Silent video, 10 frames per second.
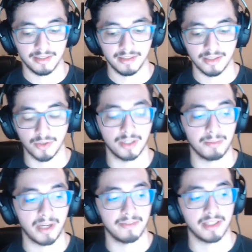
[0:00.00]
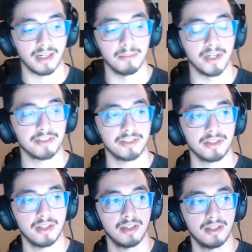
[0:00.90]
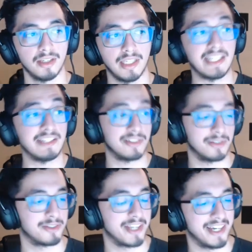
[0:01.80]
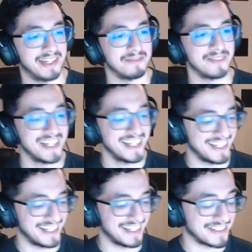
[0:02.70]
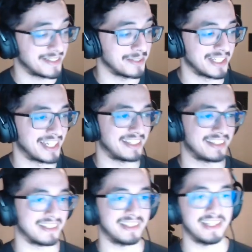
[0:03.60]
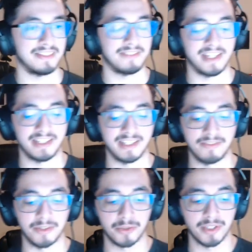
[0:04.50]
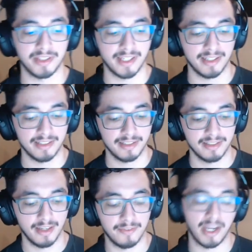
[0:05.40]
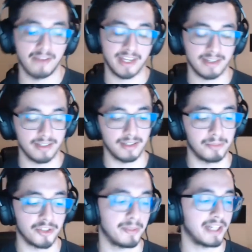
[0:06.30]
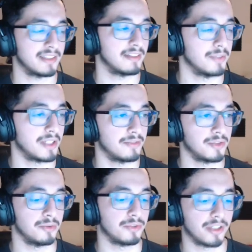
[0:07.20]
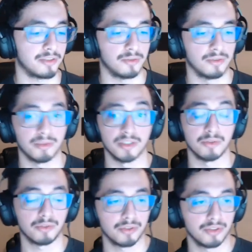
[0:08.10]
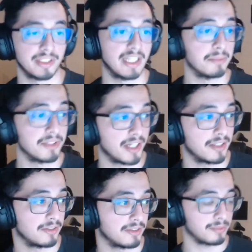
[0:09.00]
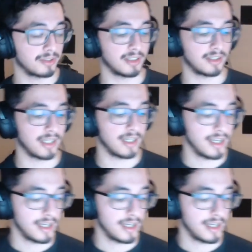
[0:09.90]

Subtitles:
you end up having a much easier time just doing anything in life. And if you have that perspective whenever you talk to a producer or a game designer or something like that,